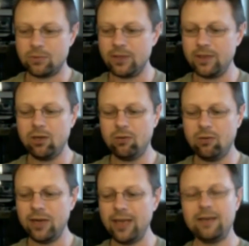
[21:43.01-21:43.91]
really
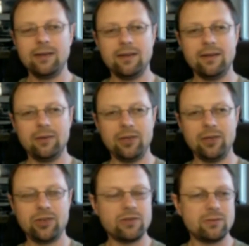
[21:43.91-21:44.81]
great
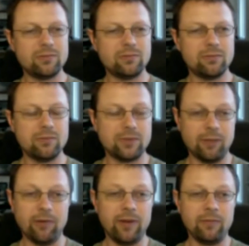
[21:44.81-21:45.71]
teachers.
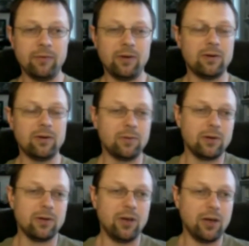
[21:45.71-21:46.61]
Some of them
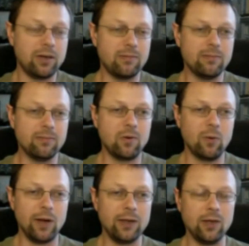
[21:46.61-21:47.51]
were not
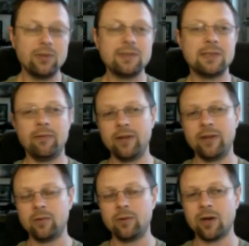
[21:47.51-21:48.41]
well-known, some
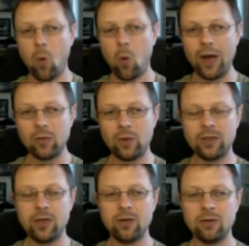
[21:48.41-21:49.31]
of them were
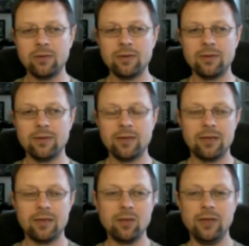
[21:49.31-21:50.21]
quite well-known,
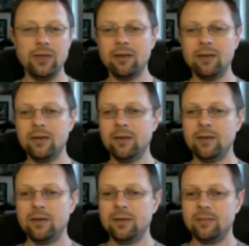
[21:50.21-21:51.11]
including
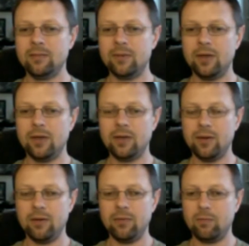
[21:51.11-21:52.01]

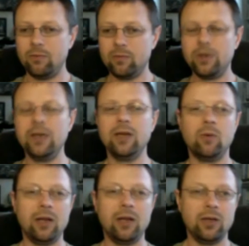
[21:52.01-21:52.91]
a
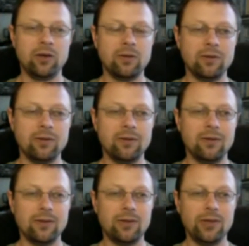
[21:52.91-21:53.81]
really well-known
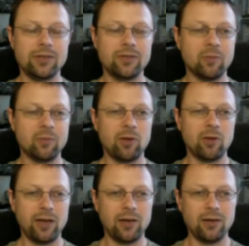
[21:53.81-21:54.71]
teacher from
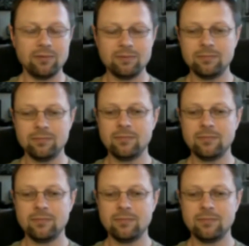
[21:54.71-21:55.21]
Colorado,